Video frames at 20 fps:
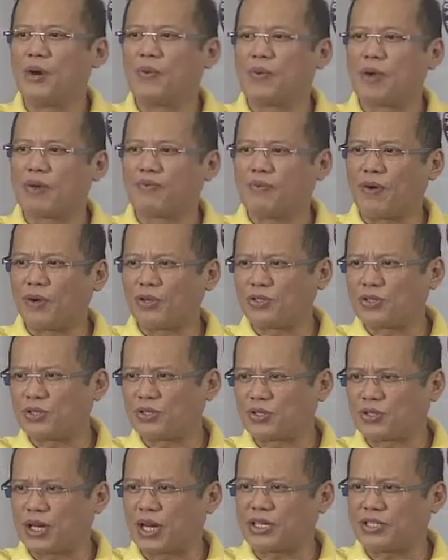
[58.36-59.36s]
We have also
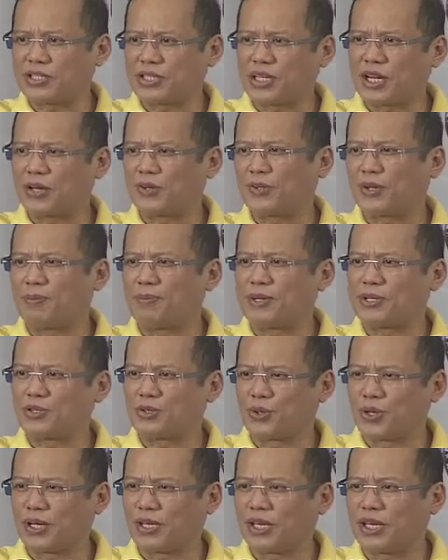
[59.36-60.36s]
stretched out the
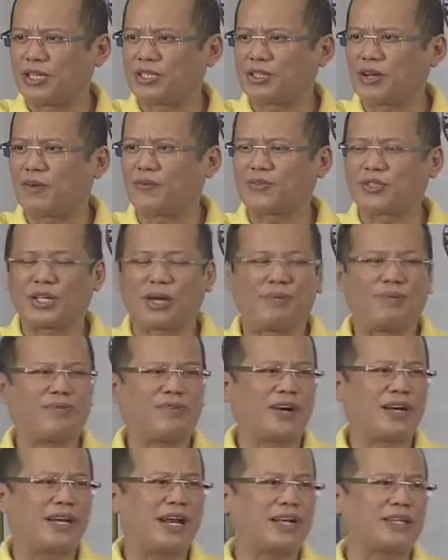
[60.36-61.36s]
maturities of some of
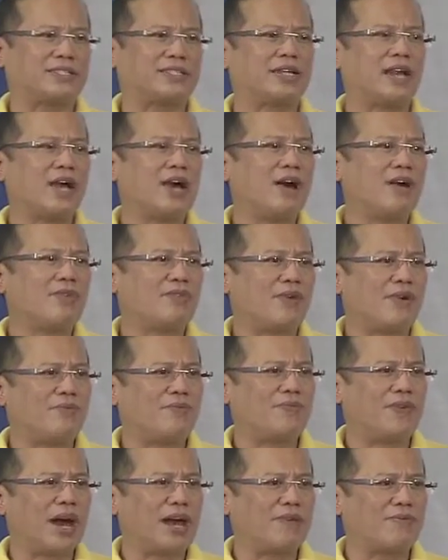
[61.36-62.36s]
our debts from
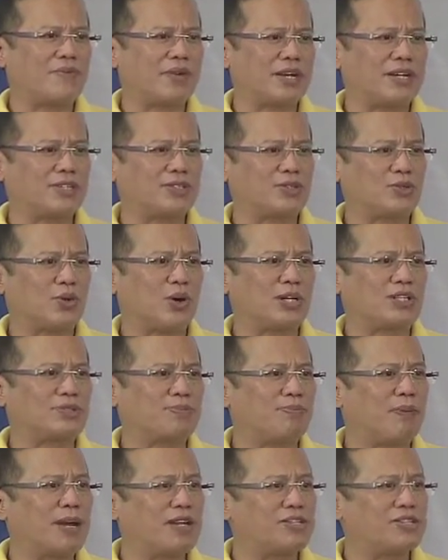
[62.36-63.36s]
5 years to
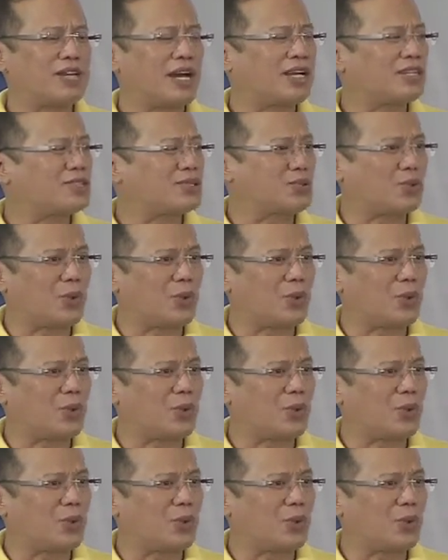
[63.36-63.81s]
as much as